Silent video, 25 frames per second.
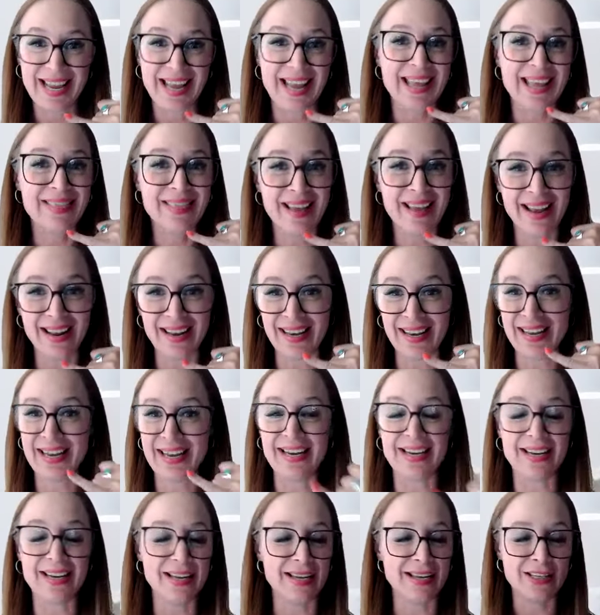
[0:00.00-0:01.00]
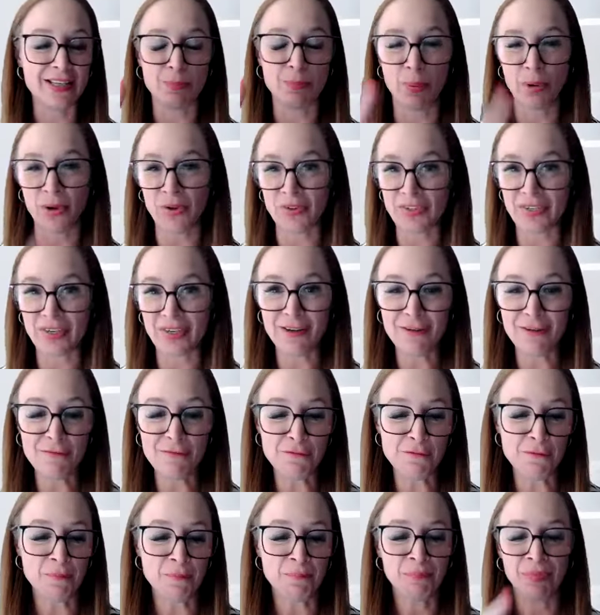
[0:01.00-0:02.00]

and that lead is positive.